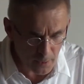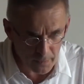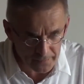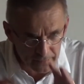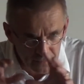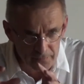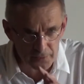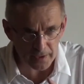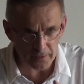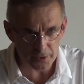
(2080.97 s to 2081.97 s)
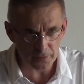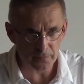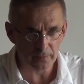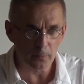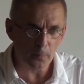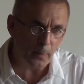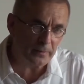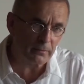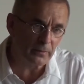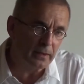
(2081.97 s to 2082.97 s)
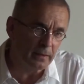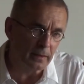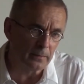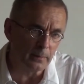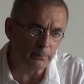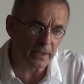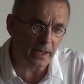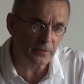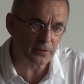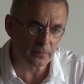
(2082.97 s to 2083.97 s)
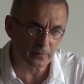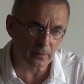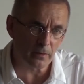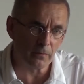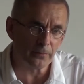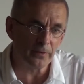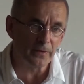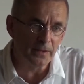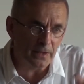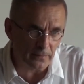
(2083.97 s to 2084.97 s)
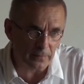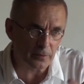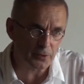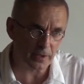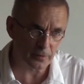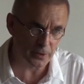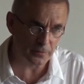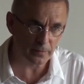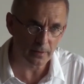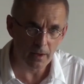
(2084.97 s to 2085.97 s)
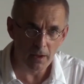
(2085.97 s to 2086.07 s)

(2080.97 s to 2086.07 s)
what are the implications of these changes